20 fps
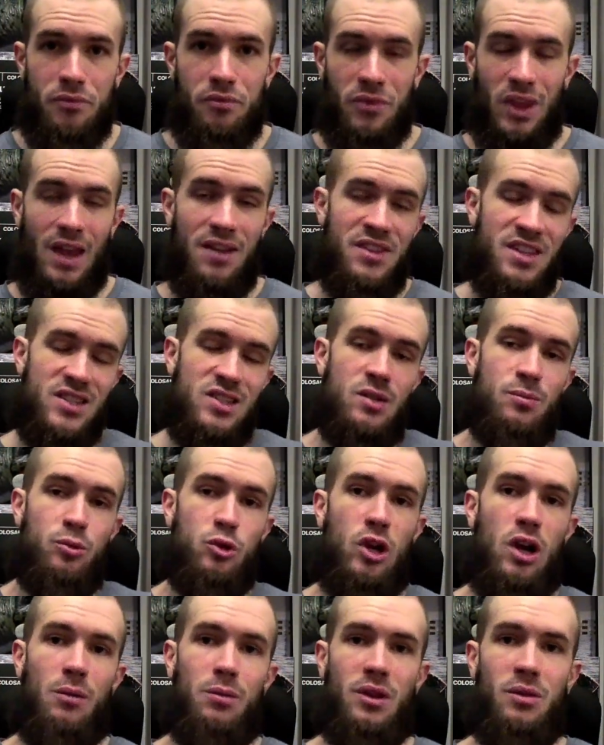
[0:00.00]
this is the
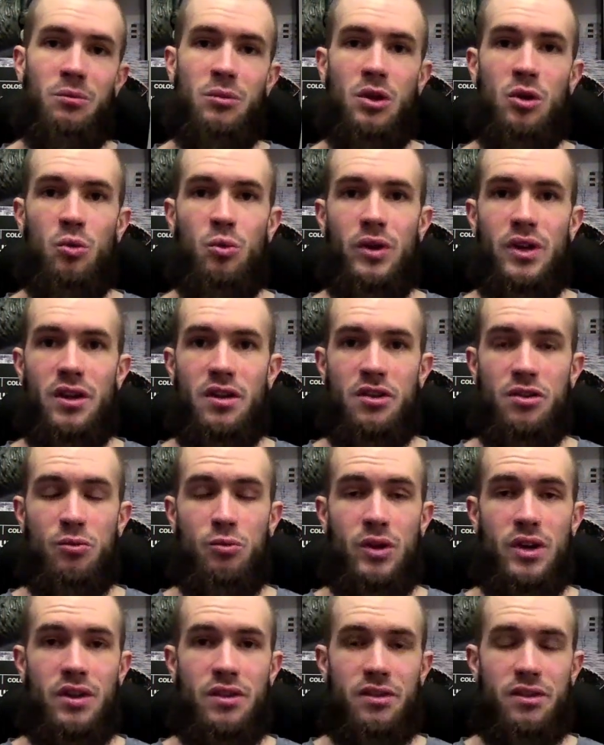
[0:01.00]
problem with
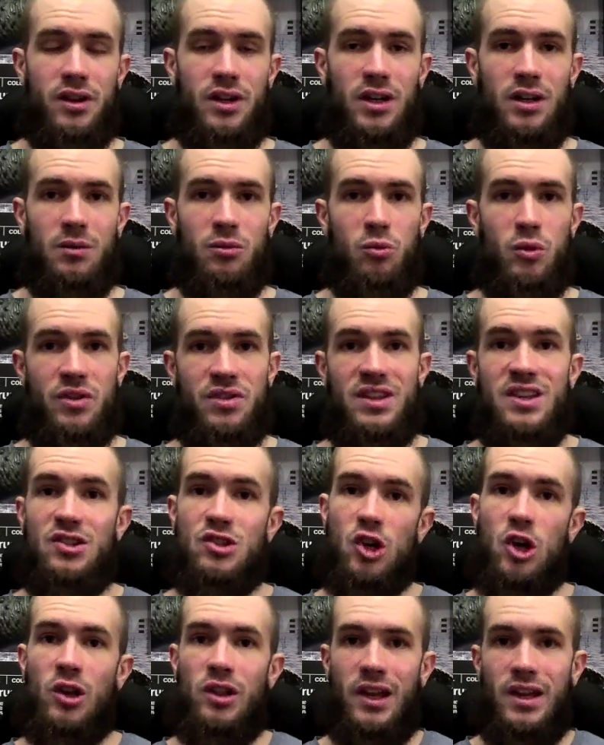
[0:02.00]
these
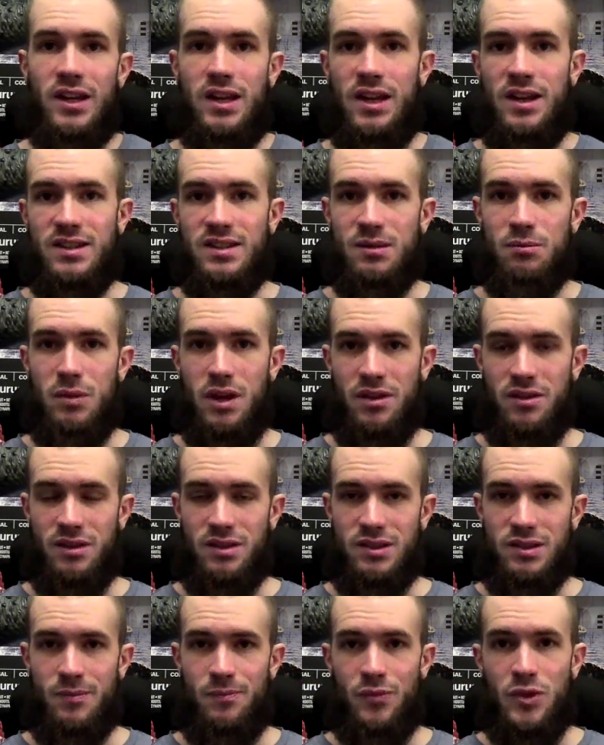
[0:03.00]
online casting
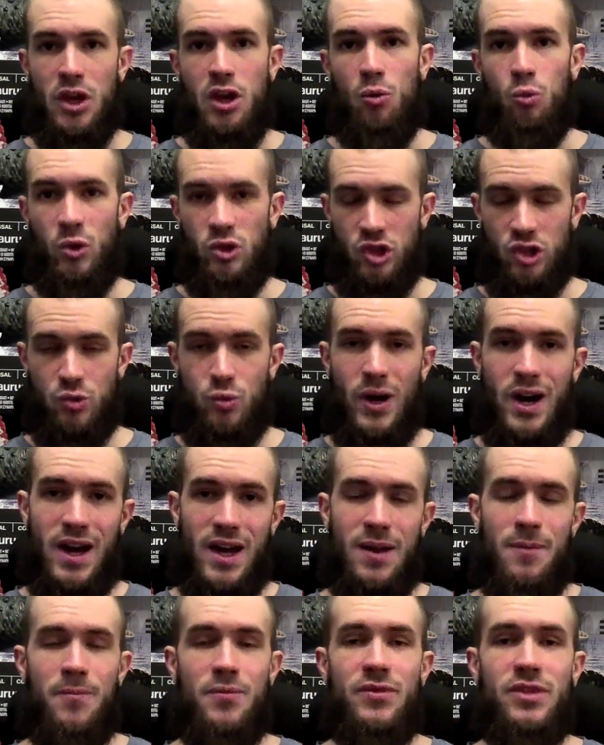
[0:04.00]
methods, which is why
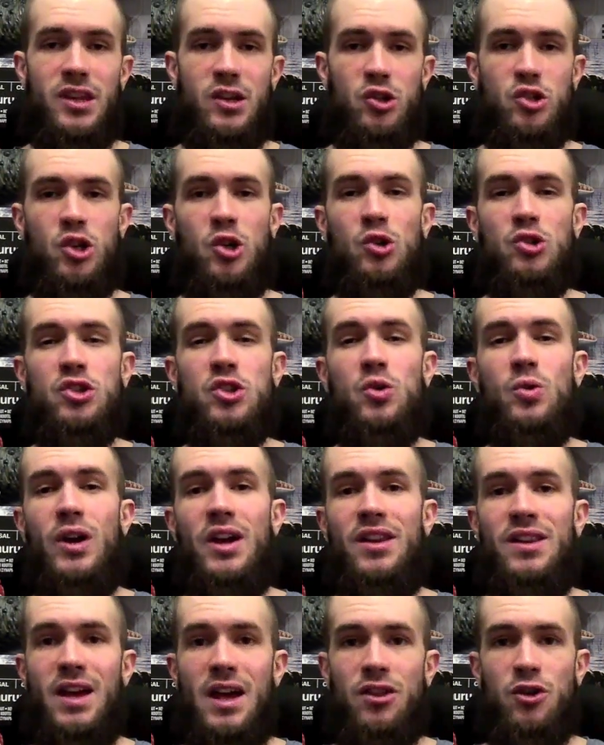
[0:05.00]
there's also
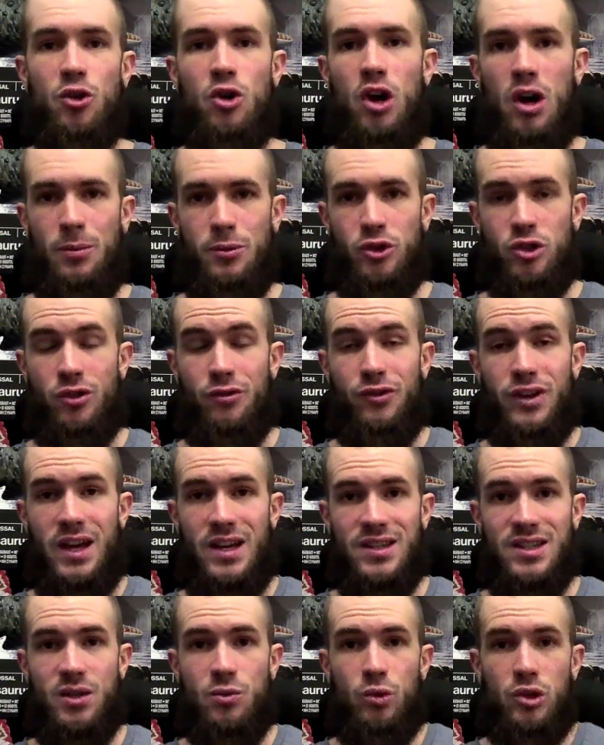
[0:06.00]
another option of
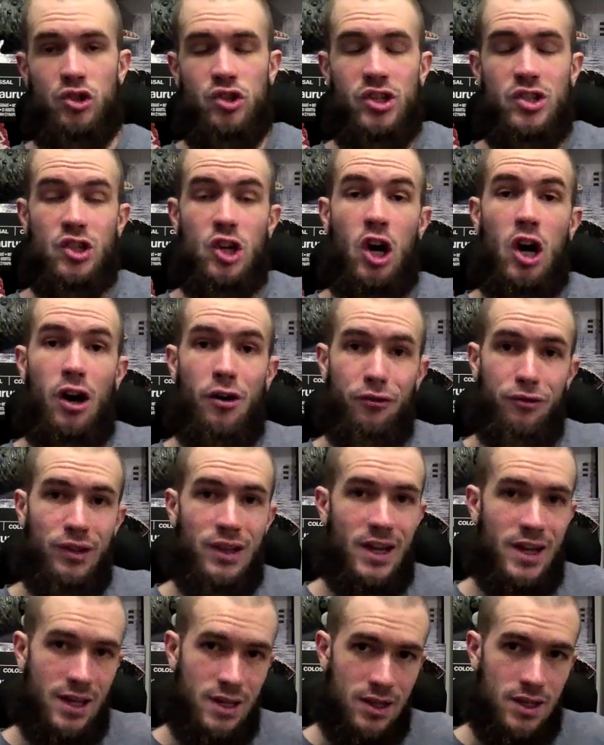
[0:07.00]
casting, which is
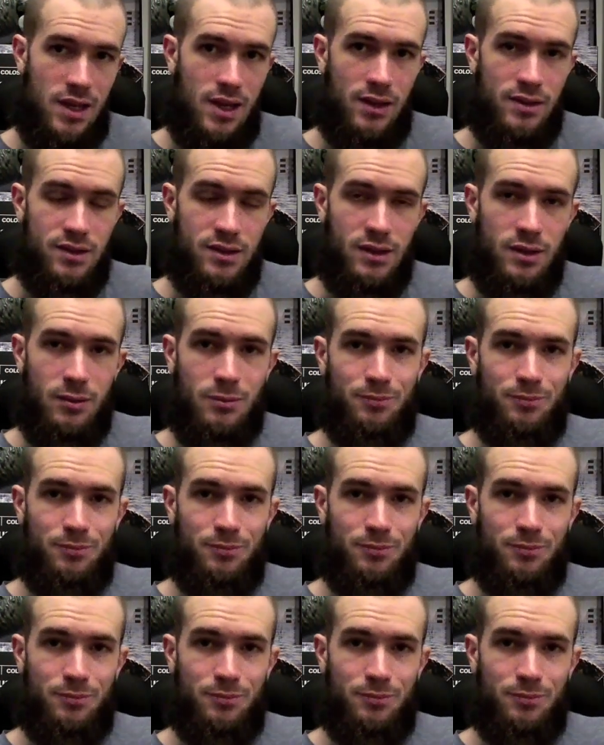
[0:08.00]
offline casting.